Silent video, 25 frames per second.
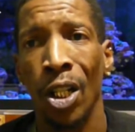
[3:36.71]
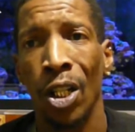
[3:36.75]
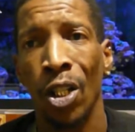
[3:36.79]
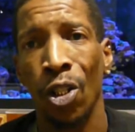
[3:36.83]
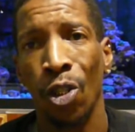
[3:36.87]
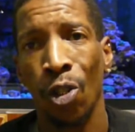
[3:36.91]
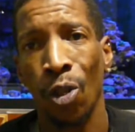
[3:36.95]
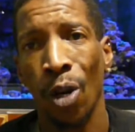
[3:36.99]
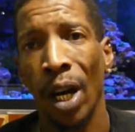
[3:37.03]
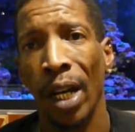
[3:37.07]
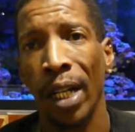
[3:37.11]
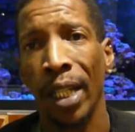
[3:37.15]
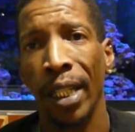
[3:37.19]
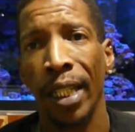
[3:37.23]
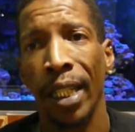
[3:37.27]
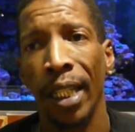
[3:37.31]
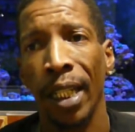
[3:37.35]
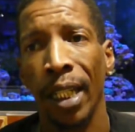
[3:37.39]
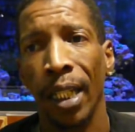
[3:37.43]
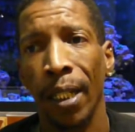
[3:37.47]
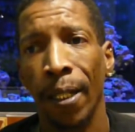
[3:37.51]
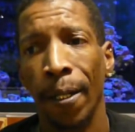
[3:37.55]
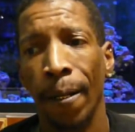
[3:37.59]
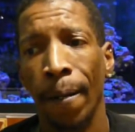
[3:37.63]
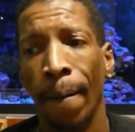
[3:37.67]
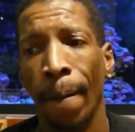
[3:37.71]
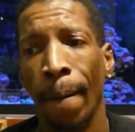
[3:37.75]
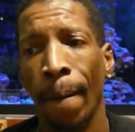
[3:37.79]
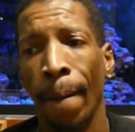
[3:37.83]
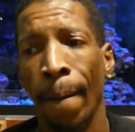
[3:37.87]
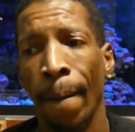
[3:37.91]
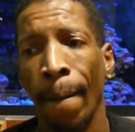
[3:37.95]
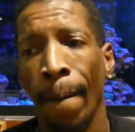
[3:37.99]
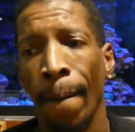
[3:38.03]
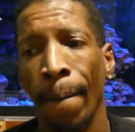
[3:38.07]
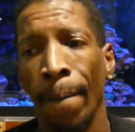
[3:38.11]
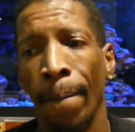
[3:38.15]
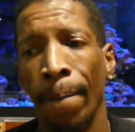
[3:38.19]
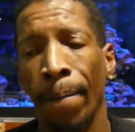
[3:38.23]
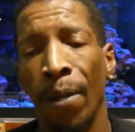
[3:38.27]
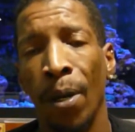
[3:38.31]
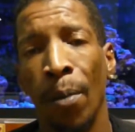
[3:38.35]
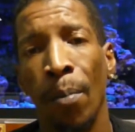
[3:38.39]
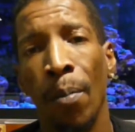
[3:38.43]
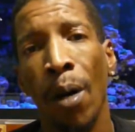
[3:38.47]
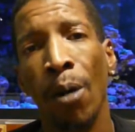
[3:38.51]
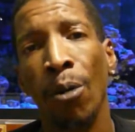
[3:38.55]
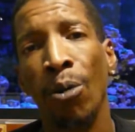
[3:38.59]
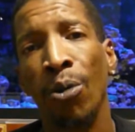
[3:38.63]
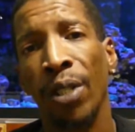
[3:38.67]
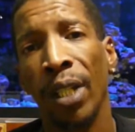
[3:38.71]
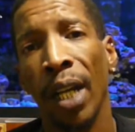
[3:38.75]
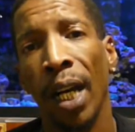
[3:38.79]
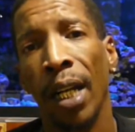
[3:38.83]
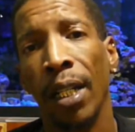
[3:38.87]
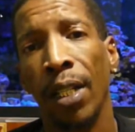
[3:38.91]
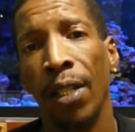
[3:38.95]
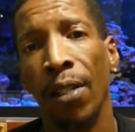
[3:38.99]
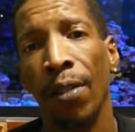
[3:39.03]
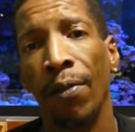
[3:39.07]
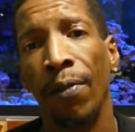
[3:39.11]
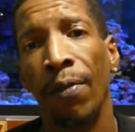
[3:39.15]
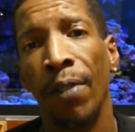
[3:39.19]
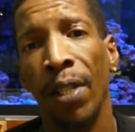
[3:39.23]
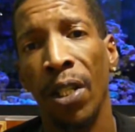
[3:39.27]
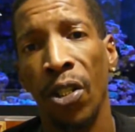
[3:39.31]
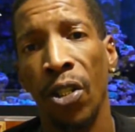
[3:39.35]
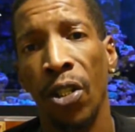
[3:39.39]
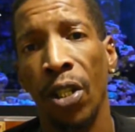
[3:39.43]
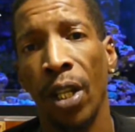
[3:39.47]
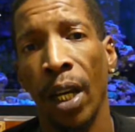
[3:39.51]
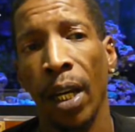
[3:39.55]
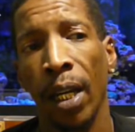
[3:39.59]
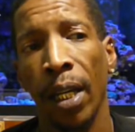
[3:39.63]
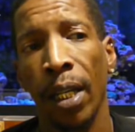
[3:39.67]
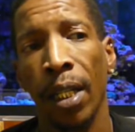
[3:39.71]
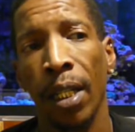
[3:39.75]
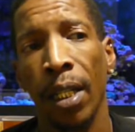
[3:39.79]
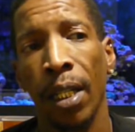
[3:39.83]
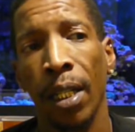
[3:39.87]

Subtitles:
trying to get the most out of your fish tank,